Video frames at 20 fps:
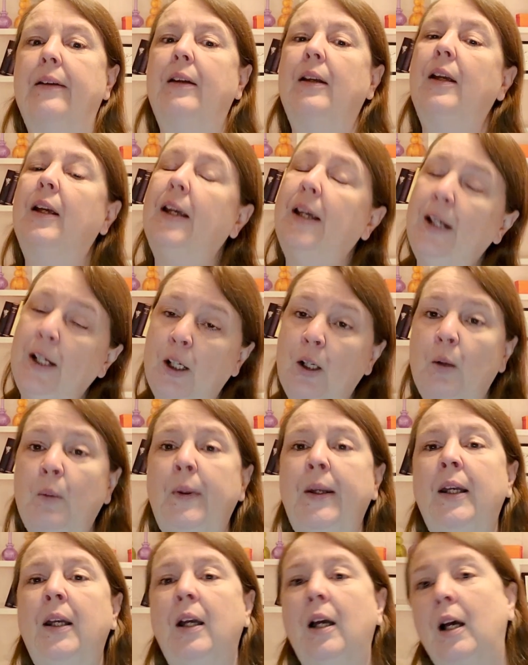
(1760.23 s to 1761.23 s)
Here
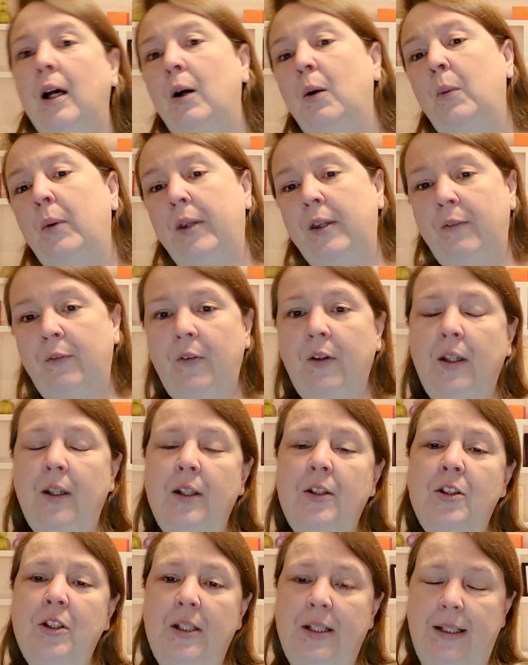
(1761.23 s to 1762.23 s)
we go with the
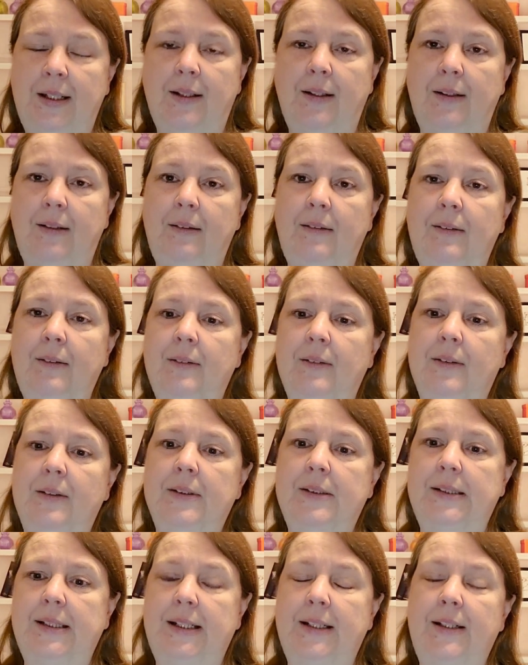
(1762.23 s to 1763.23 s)
village again,
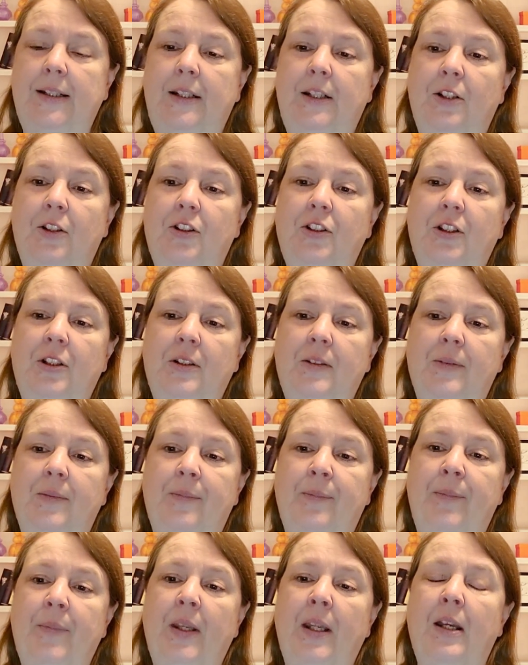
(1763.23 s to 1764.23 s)
stated Kirsha.
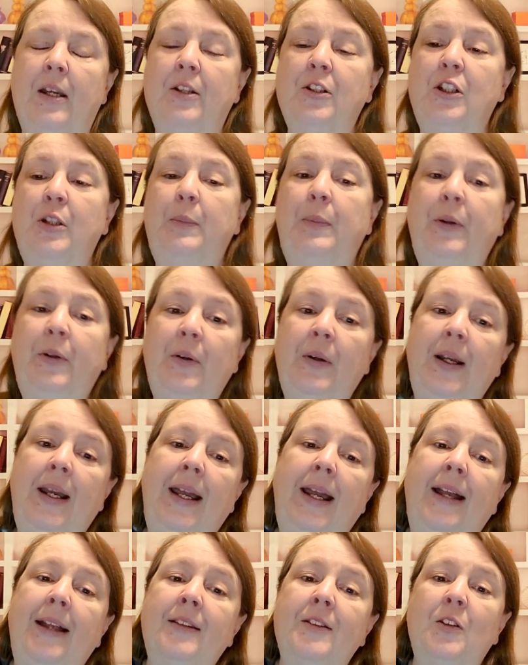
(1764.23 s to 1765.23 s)
She put her
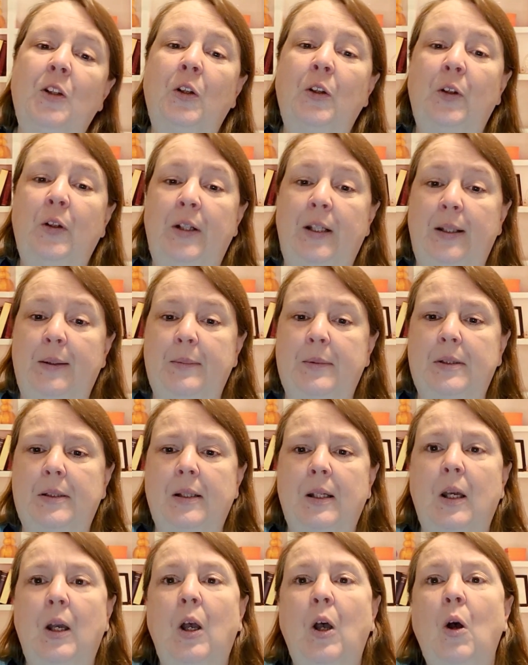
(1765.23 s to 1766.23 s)
hands on her hips.
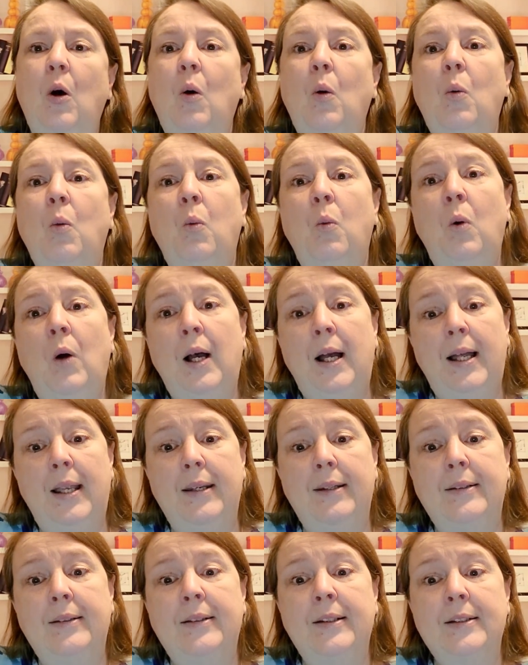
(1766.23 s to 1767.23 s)
What
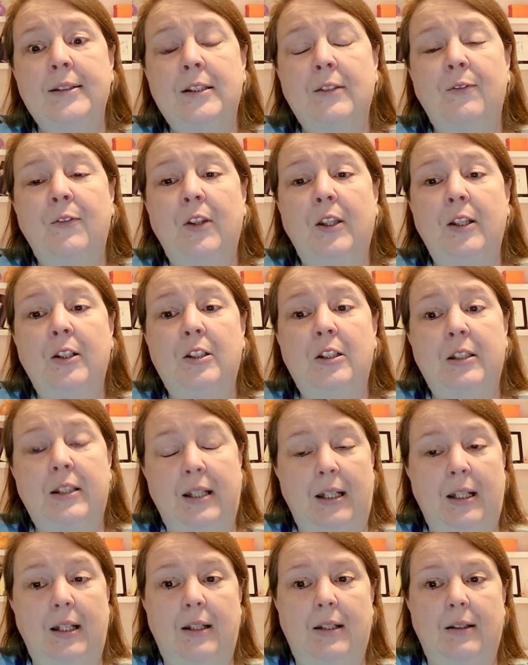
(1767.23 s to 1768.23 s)
does the village
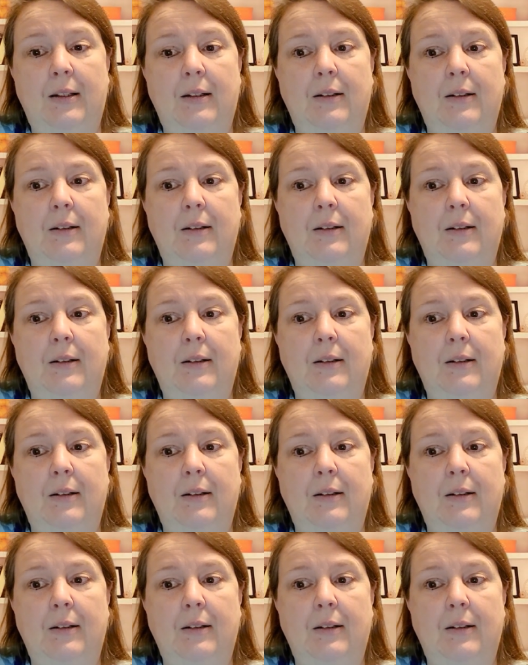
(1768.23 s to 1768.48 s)
think?